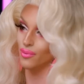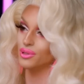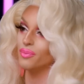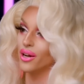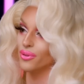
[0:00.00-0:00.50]
That
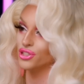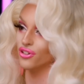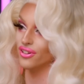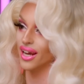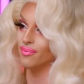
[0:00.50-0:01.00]
was my
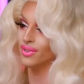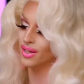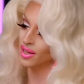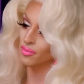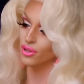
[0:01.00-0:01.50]
original name,
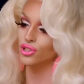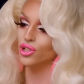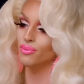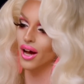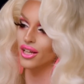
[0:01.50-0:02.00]
but it was
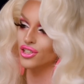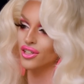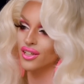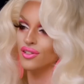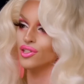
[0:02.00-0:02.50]
too much.
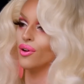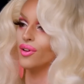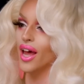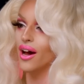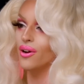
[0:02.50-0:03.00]
So
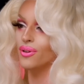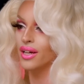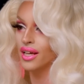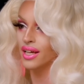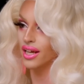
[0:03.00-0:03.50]
now
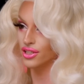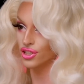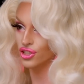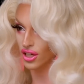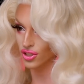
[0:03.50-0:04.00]
it's
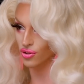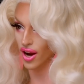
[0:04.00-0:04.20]
just